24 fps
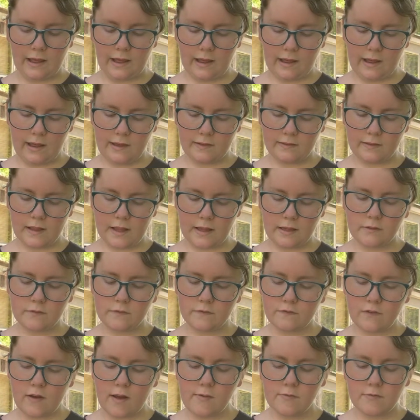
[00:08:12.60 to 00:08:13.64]
at like
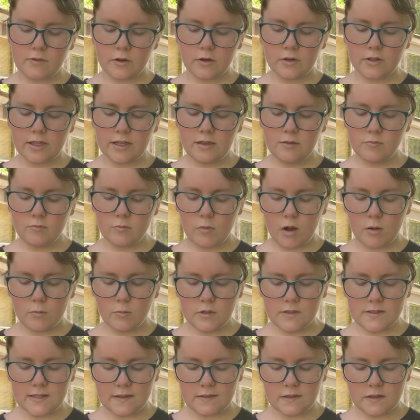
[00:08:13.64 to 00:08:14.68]
5.30, mom
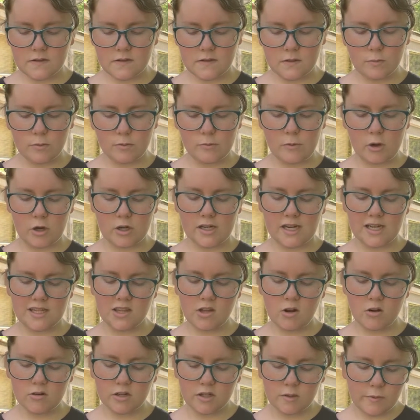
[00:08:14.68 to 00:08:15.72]
was at the supermarket. The
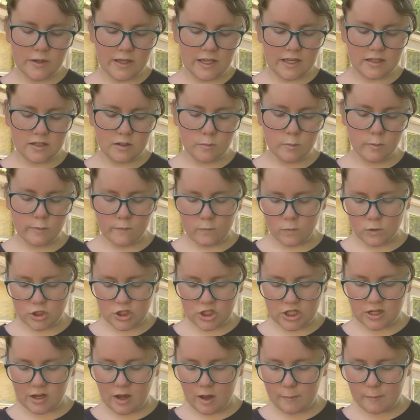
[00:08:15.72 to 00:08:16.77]
argument ended before
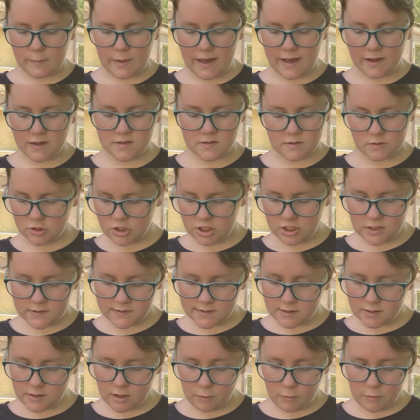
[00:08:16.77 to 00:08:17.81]
she got back, so she
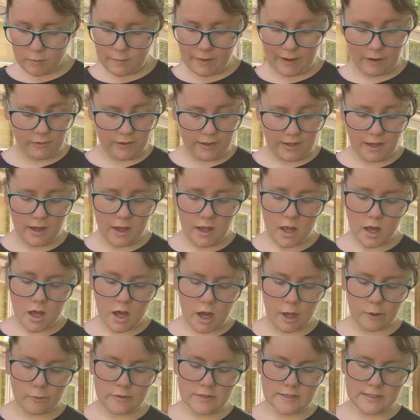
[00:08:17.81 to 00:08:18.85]
doesn't know about it.
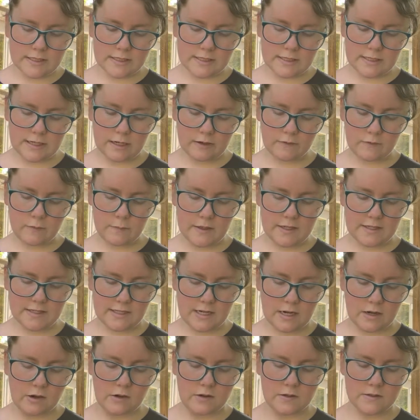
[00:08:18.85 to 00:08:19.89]
I was listening from the
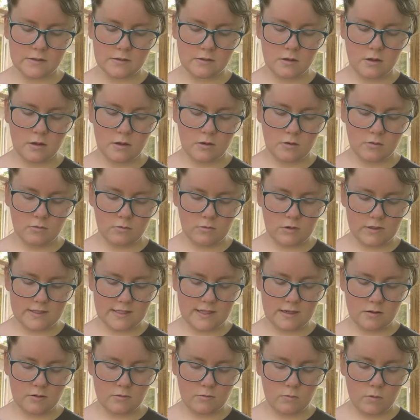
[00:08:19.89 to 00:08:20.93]
stairs. Was
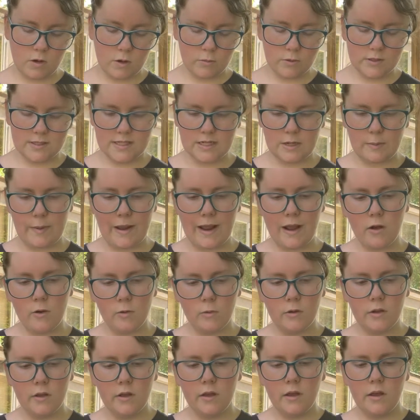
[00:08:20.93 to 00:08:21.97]
it, what was it about?
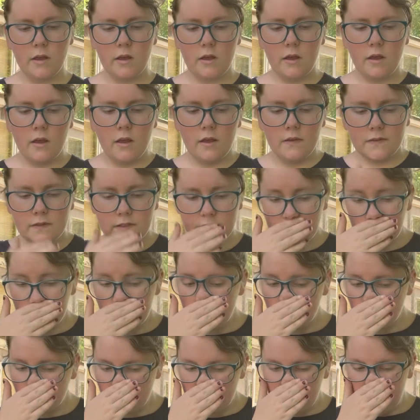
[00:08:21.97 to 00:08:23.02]
the
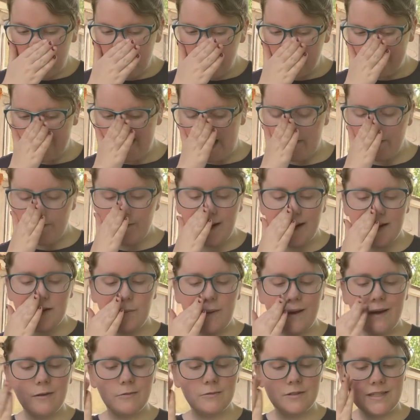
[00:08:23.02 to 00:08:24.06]
usual things they fight
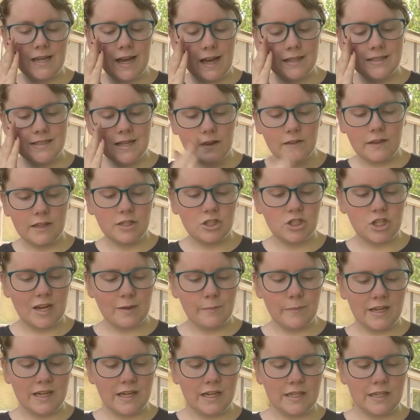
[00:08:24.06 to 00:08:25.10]
about, Dad telling
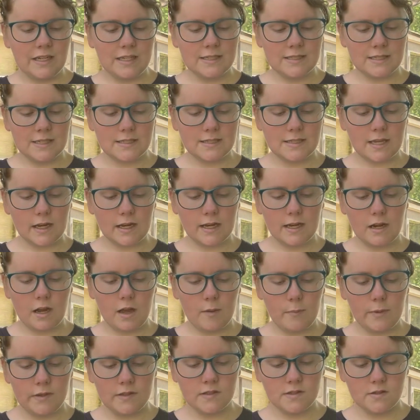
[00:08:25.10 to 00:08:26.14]
Jamie he needs to suck it
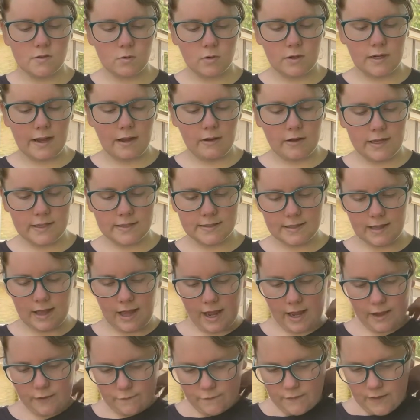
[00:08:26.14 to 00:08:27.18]
up and sort out his
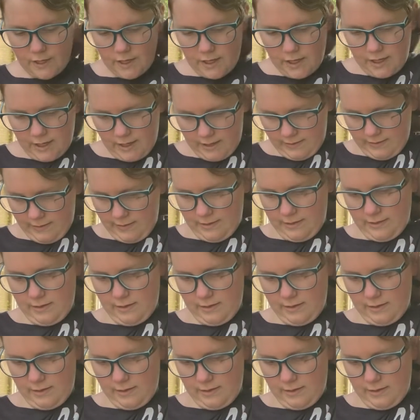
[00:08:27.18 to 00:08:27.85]
life, and